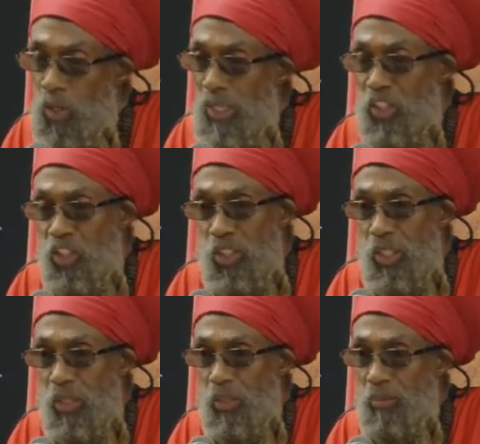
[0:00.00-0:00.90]
that she
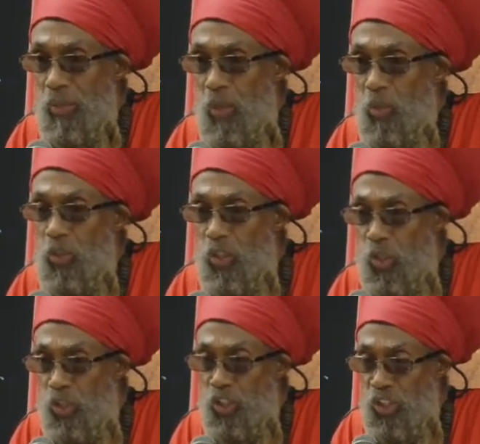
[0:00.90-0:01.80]
did, a
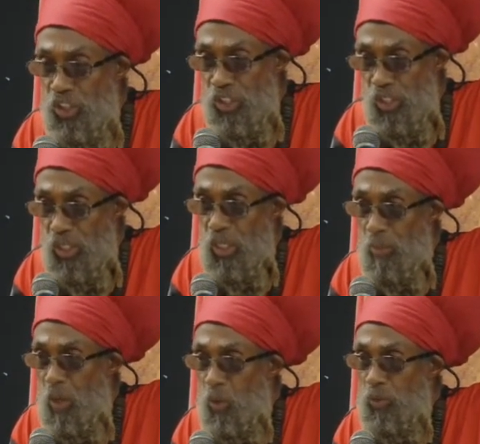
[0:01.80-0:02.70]
research she did
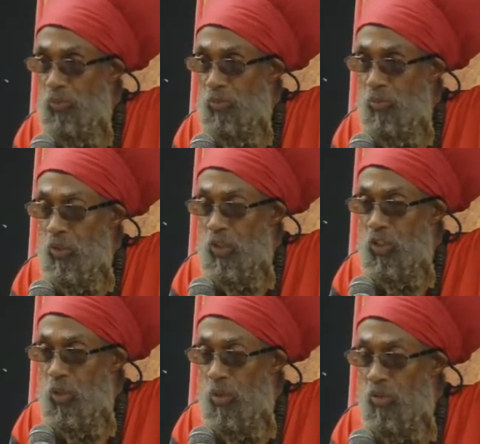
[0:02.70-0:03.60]
about
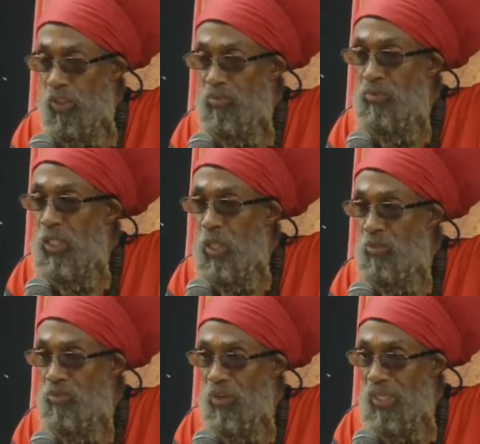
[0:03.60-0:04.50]
some of the freedom
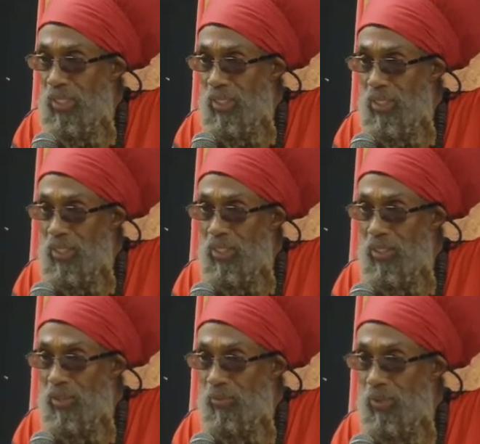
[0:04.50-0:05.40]

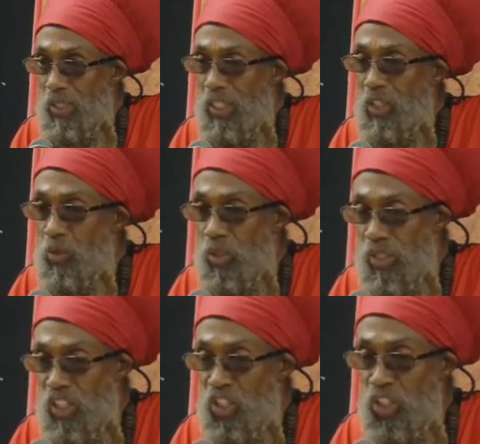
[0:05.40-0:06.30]
fighters, the heroes
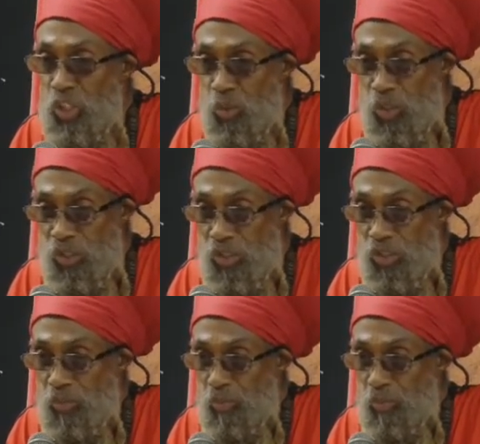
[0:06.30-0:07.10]
and sheroes